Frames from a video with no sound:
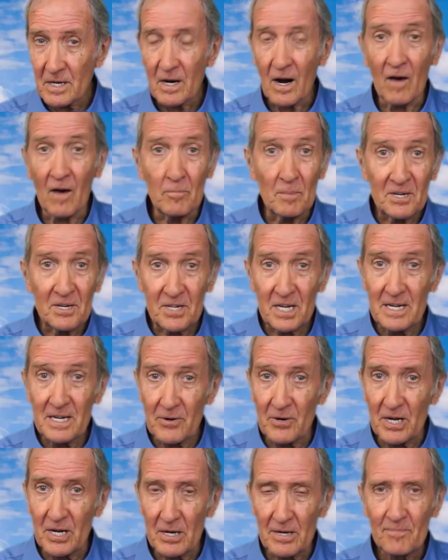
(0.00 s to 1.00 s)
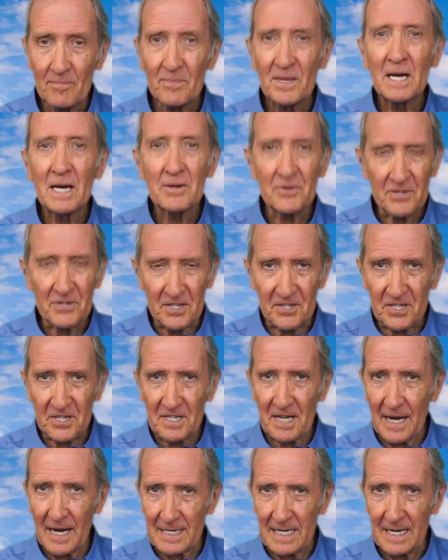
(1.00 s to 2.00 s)
of material to
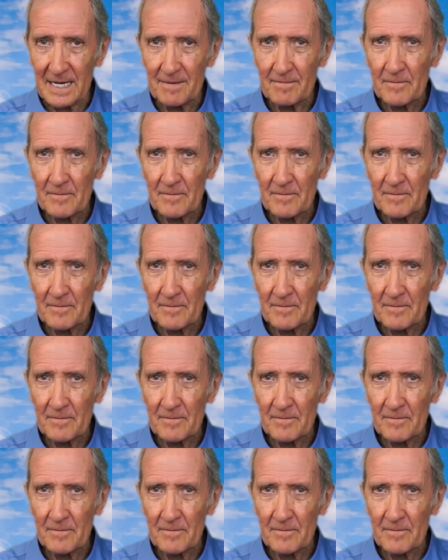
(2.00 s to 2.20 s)
study